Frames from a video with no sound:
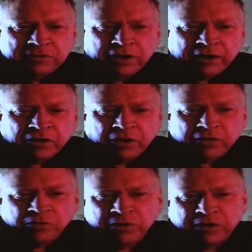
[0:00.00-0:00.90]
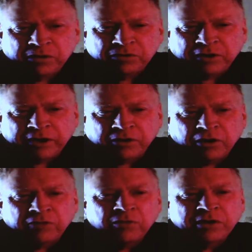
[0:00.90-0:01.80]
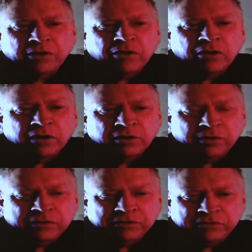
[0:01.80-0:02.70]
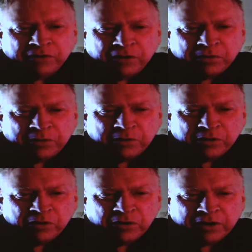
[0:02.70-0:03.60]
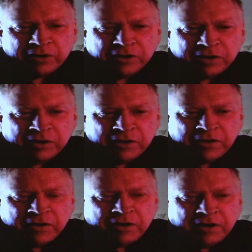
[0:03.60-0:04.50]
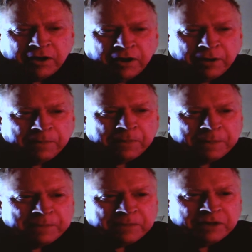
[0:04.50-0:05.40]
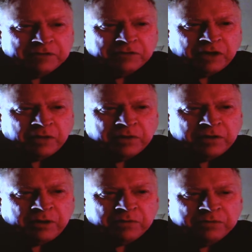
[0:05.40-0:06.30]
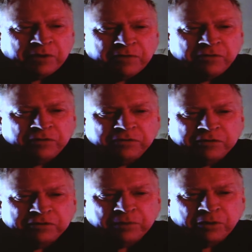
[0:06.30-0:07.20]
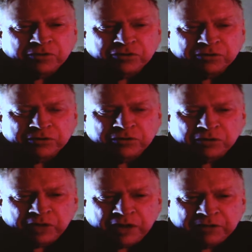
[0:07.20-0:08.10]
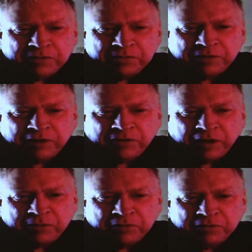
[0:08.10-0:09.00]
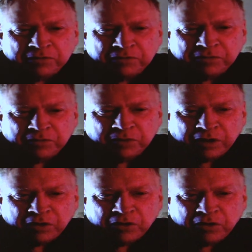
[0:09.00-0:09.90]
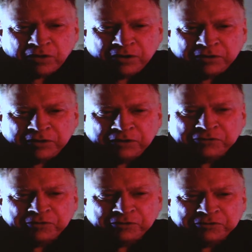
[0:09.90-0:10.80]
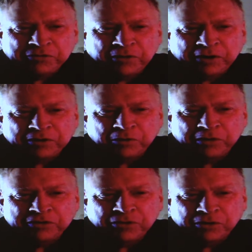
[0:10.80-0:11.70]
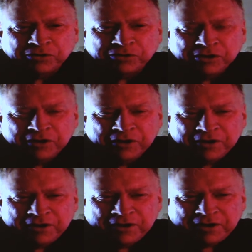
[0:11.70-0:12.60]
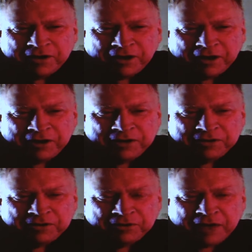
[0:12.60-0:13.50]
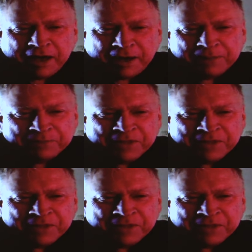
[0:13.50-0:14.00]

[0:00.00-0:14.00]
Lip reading: Tying off renal arteries, if I remember correctly. So that was my first exposure to that type of what I'll call industrial strength research in the lab.